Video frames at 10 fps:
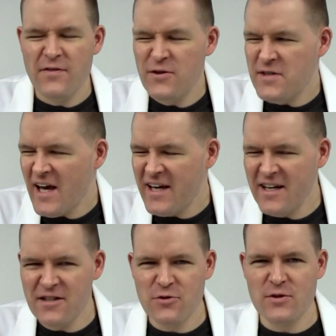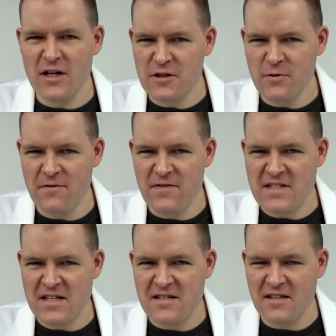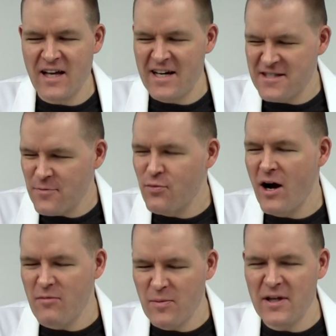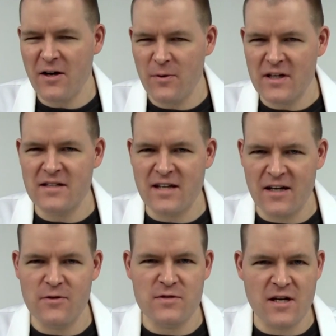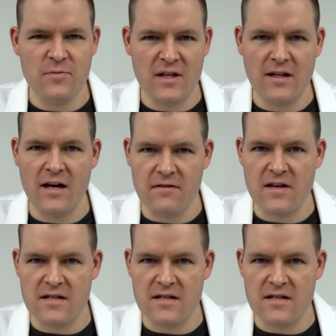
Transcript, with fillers: If you take an introductory physics class, they're probably going to tell you something like